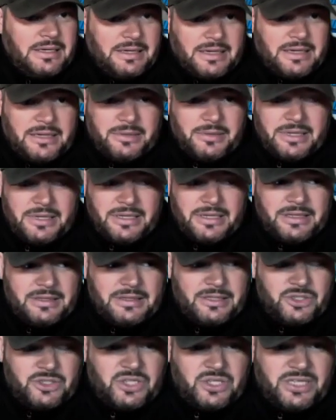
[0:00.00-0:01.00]
I mean,
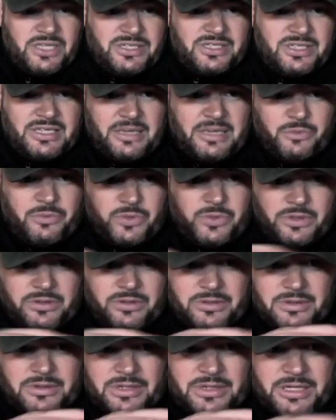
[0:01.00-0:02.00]
the chances that
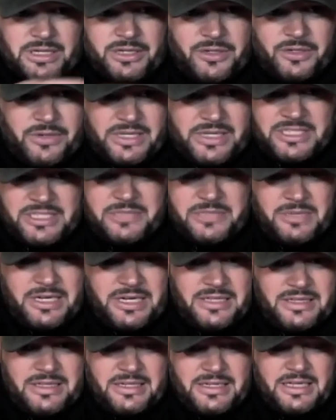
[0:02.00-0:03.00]
we're
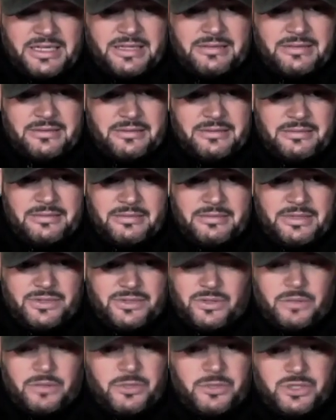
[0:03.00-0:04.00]
underestimating the death is
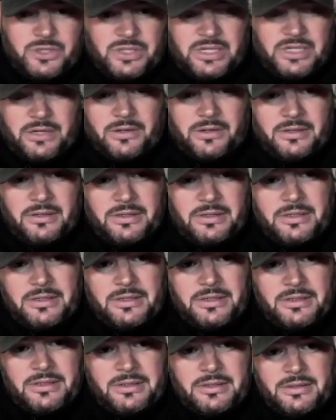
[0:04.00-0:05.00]
almost nil.
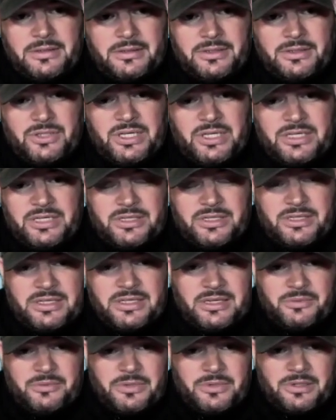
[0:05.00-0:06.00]
The chances
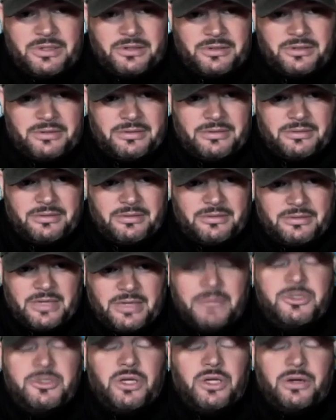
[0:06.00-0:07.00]
that
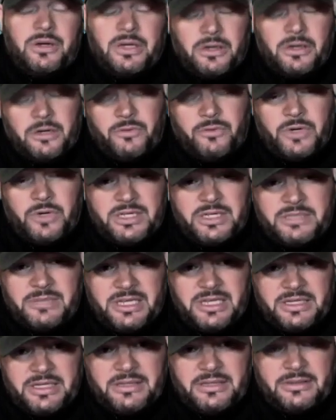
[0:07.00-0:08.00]

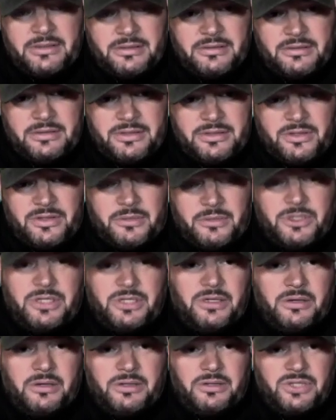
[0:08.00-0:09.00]
overestimating is almost
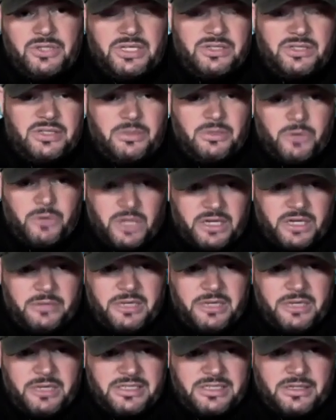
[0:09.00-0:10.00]
nil. The chances that we're
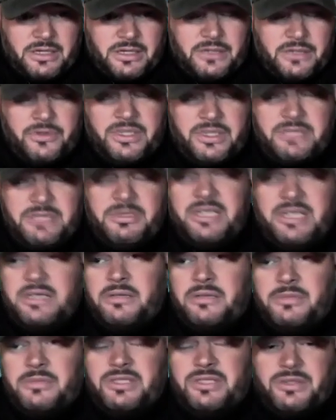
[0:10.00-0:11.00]
underestimating
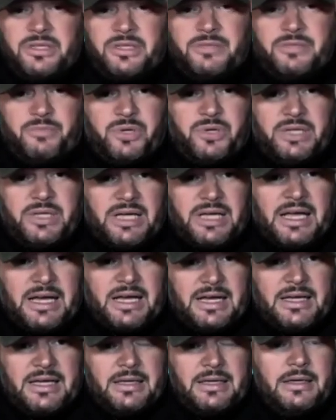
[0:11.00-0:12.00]
them is pretty
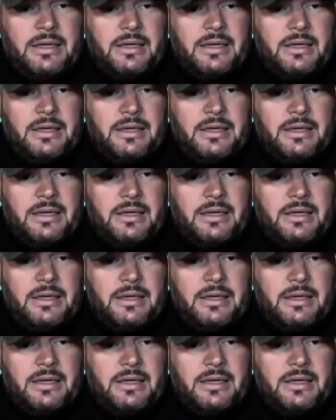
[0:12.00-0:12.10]
high.